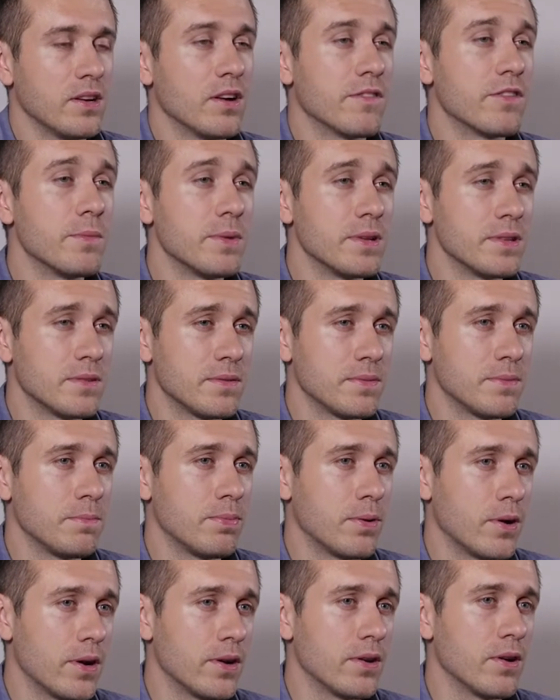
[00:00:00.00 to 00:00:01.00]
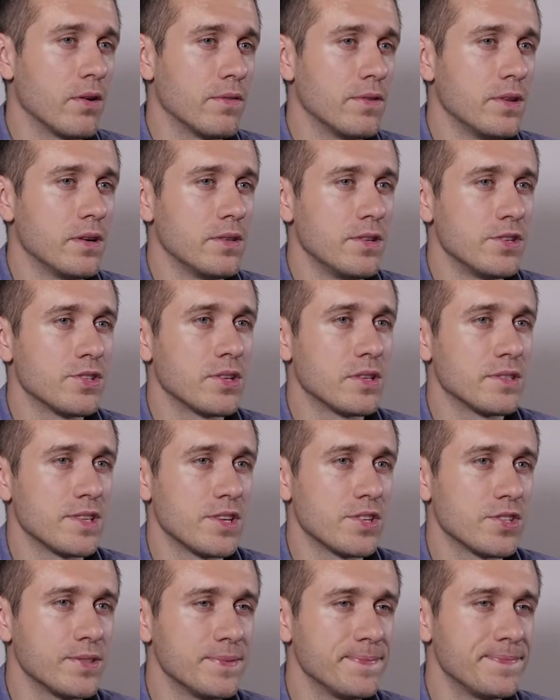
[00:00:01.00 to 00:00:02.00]
government part of the
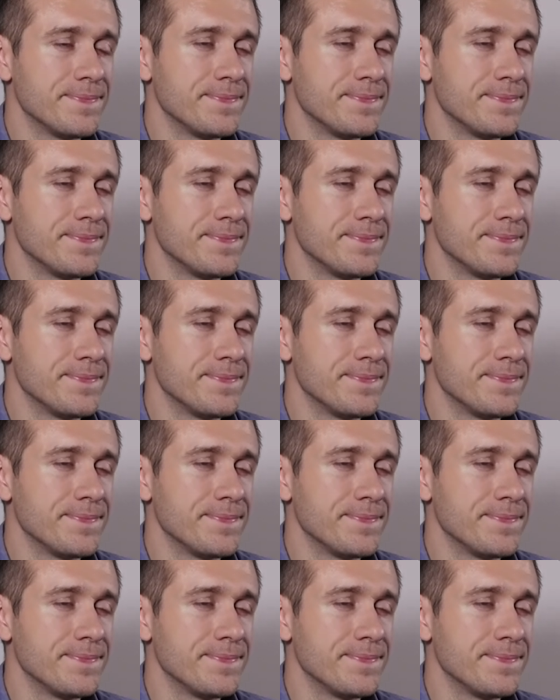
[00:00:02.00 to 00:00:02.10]
digitalization.